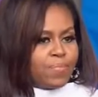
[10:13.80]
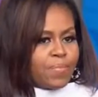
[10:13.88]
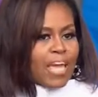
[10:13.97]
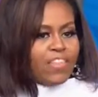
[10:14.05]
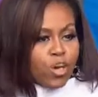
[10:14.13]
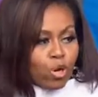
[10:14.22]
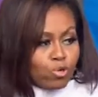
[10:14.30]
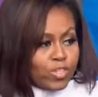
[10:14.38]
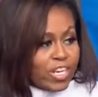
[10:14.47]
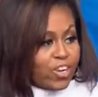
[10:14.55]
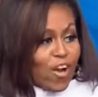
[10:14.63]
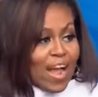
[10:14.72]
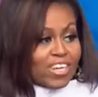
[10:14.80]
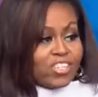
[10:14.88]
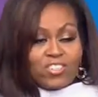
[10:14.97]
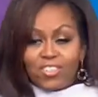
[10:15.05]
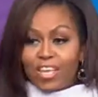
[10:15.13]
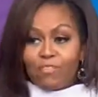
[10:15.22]
And those
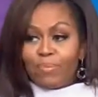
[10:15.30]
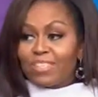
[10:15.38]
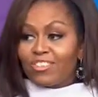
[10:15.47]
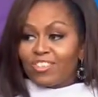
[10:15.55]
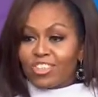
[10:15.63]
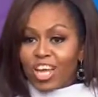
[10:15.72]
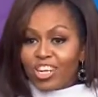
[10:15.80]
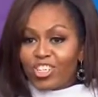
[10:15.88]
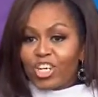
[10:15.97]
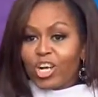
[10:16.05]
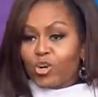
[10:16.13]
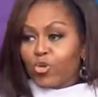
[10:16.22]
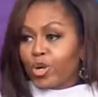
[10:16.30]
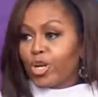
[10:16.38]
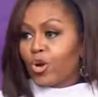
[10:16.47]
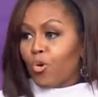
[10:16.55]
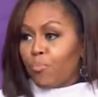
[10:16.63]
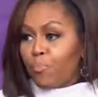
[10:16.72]
interactions have been such a
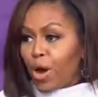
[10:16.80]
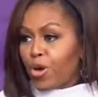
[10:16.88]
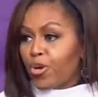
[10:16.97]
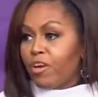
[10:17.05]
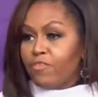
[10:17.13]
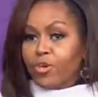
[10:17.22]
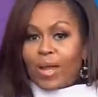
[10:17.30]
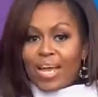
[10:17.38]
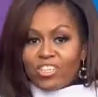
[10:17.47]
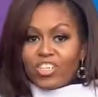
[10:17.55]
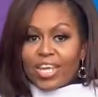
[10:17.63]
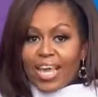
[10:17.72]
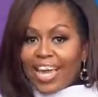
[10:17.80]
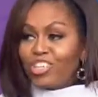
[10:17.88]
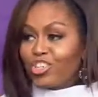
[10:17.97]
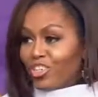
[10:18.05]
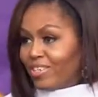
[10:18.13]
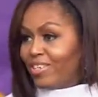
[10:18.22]
critical part of your
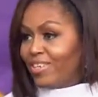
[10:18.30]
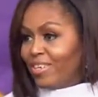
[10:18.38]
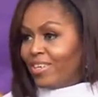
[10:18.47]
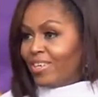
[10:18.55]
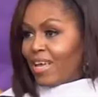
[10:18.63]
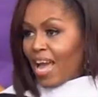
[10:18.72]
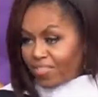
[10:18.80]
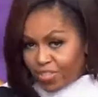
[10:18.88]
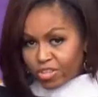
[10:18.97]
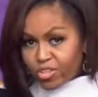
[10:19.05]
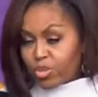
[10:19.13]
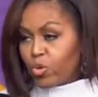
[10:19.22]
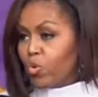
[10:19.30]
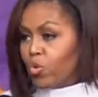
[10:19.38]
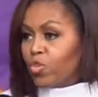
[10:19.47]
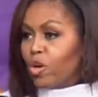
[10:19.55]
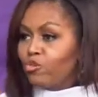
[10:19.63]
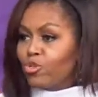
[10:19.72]
education at this
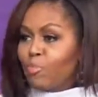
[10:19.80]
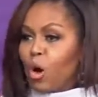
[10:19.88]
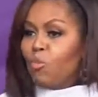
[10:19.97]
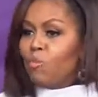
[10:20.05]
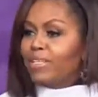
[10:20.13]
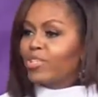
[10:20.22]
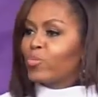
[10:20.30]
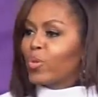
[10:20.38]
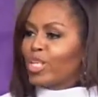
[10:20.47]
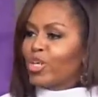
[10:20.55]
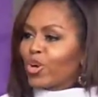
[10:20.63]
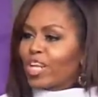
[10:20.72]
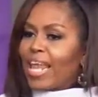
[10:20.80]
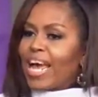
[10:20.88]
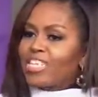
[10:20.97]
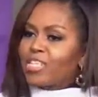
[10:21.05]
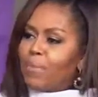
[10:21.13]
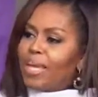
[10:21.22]
school, those moments when your
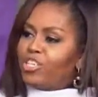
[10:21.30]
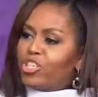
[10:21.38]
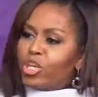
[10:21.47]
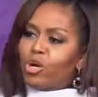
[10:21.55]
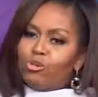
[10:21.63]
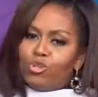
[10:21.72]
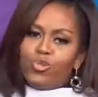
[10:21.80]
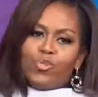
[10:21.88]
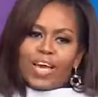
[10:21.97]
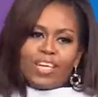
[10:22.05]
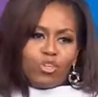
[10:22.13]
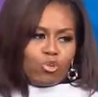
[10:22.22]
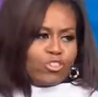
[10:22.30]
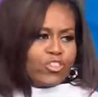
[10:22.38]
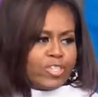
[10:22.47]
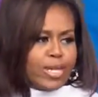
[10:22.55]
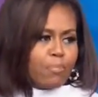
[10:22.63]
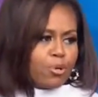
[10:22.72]
classmates showed you that your
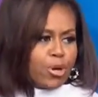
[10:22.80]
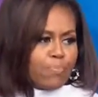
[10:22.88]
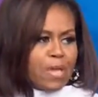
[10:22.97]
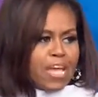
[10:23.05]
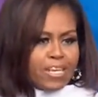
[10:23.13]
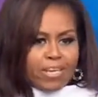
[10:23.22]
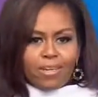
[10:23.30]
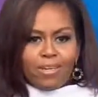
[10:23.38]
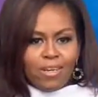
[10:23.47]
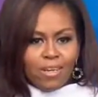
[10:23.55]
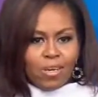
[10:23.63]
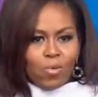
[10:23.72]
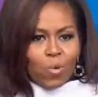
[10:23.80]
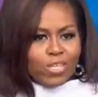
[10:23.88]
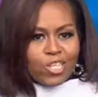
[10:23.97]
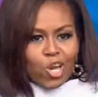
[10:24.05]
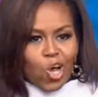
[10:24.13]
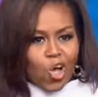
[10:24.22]
stubborn opinion
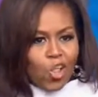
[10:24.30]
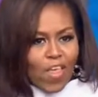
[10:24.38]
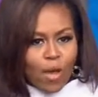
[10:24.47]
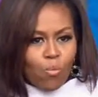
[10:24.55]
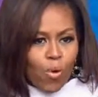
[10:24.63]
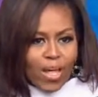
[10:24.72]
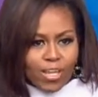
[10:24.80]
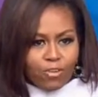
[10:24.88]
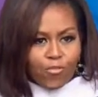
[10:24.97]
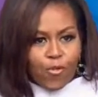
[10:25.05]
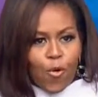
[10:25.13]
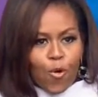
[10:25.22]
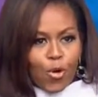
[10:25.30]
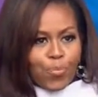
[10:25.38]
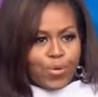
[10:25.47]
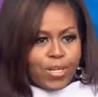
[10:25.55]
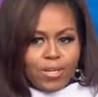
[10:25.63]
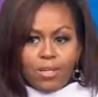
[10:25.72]
wasn't all that well informed.